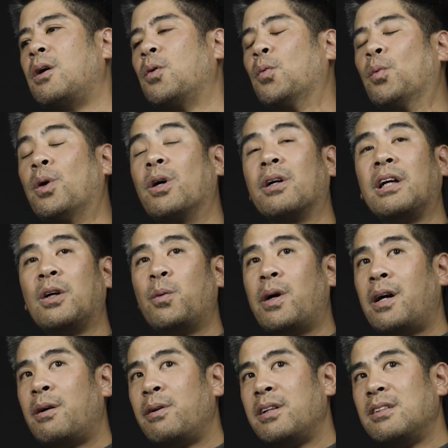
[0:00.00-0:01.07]
work
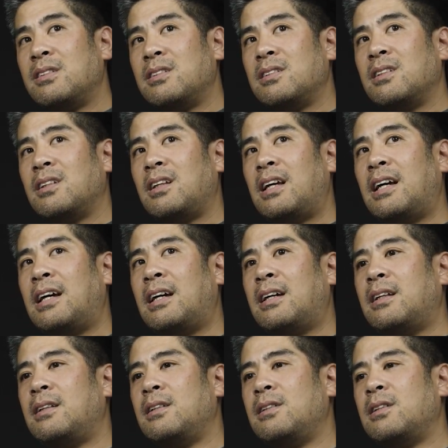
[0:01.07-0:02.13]
inquiries,
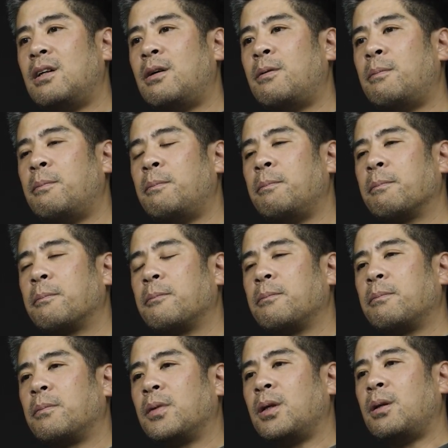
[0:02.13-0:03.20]
and
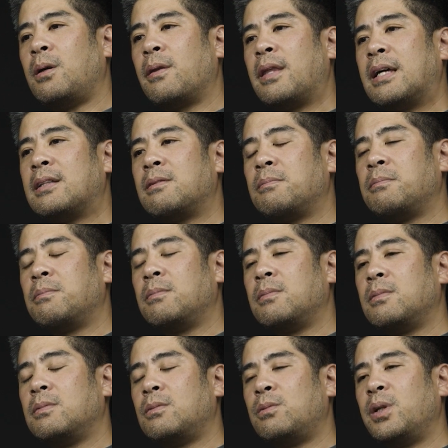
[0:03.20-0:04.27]
that
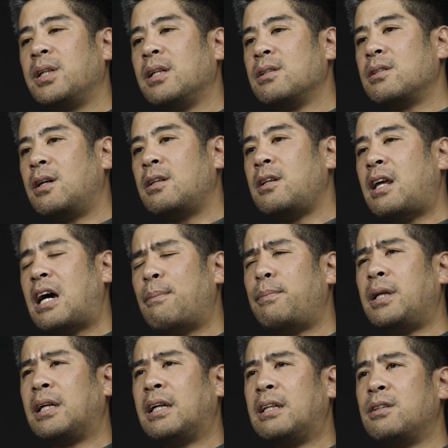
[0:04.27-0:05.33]
really started
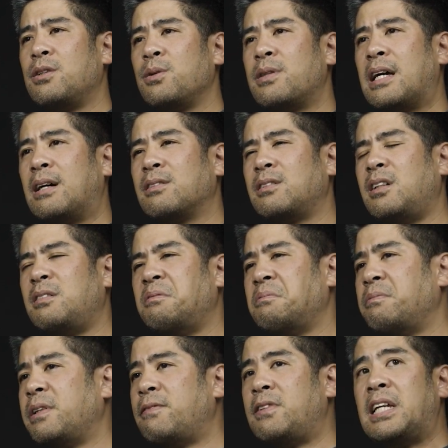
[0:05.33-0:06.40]
happening in
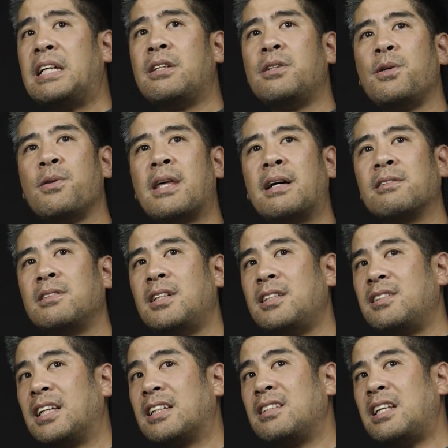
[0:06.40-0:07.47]
2015,
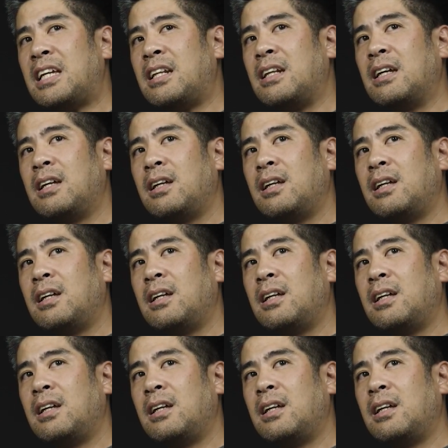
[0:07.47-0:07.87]
2016.